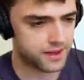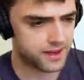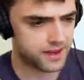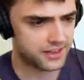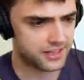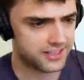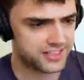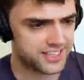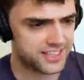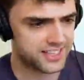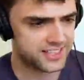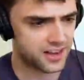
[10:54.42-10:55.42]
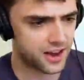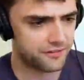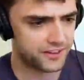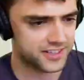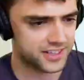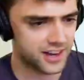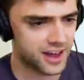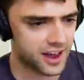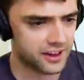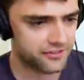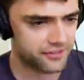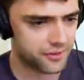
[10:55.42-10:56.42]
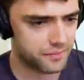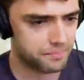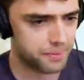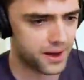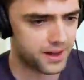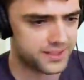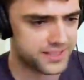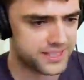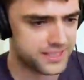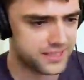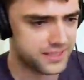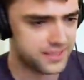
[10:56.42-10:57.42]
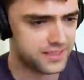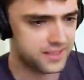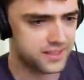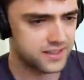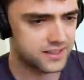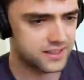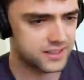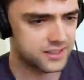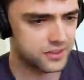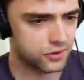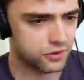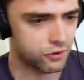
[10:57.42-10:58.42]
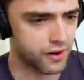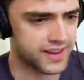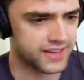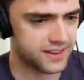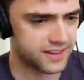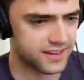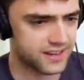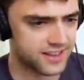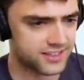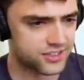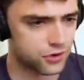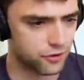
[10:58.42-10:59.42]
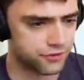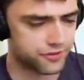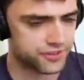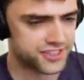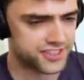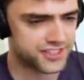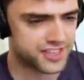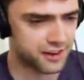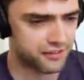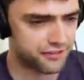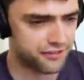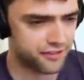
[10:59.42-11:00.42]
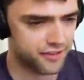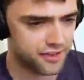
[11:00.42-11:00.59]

And you can see this calf. He's alive, but he's not great. Like that sort of stiff